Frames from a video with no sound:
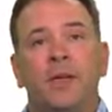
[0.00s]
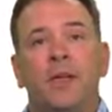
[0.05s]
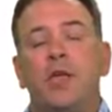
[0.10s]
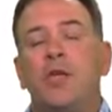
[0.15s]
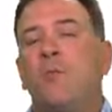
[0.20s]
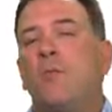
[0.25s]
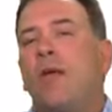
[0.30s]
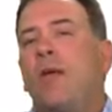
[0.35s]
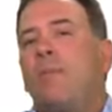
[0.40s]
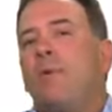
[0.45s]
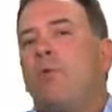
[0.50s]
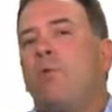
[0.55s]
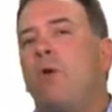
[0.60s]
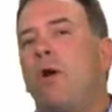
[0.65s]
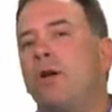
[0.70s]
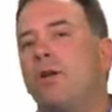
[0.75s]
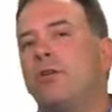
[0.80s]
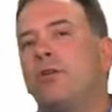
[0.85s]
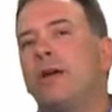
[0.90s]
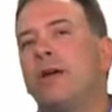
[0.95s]
Now you may be
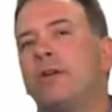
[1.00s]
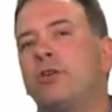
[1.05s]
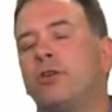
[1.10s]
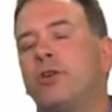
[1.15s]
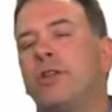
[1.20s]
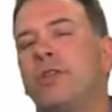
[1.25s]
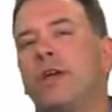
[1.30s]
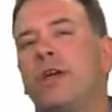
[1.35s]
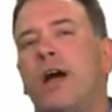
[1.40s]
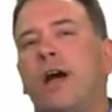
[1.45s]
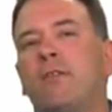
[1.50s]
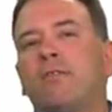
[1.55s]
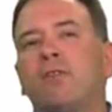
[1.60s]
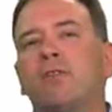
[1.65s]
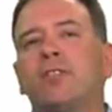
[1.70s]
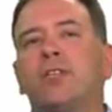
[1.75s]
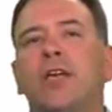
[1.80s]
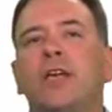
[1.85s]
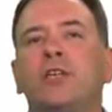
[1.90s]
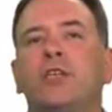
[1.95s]
wondering during the
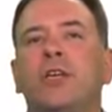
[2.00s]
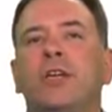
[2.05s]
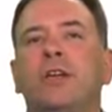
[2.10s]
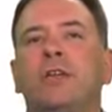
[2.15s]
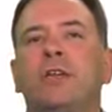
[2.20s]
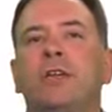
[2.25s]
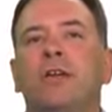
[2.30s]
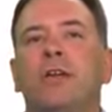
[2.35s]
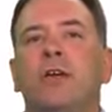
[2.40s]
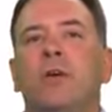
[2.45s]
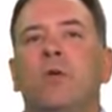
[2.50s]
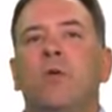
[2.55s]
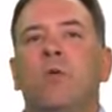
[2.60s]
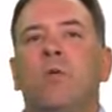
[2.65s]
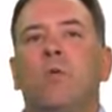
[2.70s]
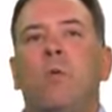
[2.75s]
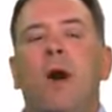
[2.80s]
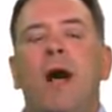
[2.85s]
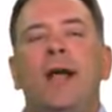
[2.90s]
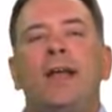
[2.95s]
conversation,
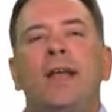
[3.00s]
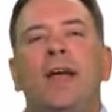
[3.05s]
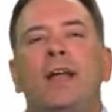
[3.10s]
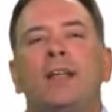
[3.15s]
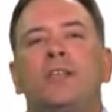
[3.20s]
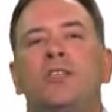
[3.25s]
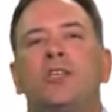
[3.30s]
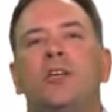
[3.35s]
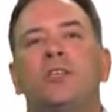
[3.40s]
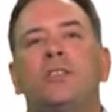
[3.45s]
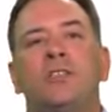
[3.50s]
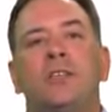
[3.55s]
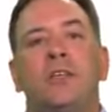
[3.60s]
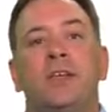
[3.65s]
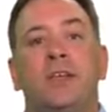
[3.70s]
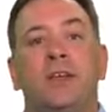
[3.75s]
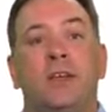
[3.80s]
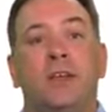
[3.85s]
why not just